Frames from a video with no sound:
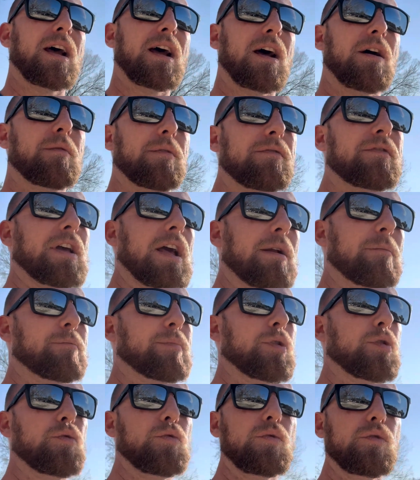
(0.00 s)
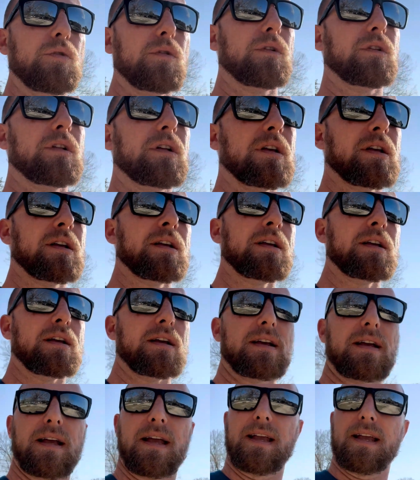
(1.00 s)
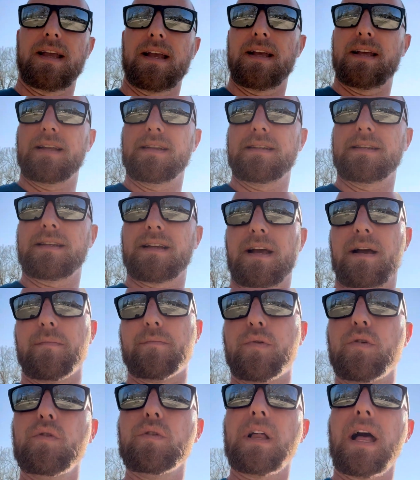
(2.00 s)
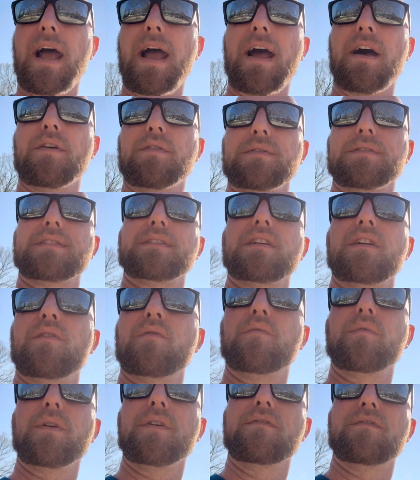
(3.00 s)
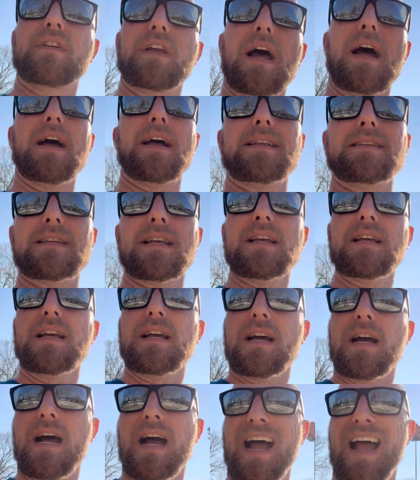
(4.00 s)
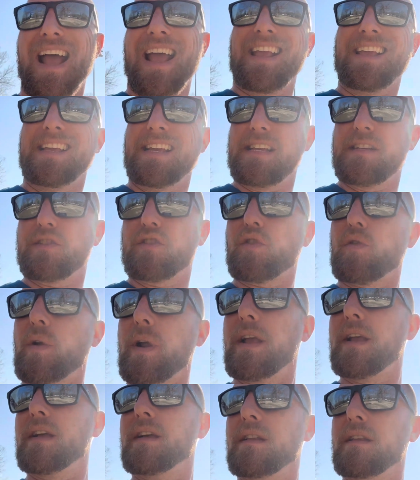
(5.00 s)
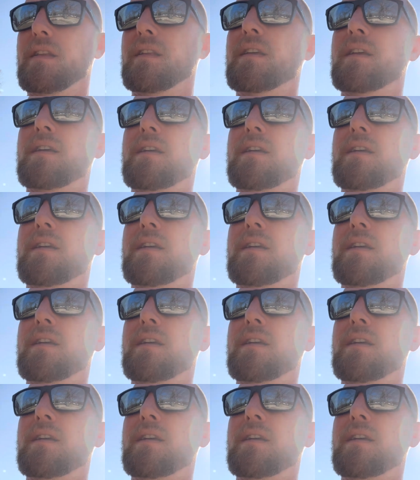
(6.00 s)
We've got a pool and a pool house. We've got a hiking trail,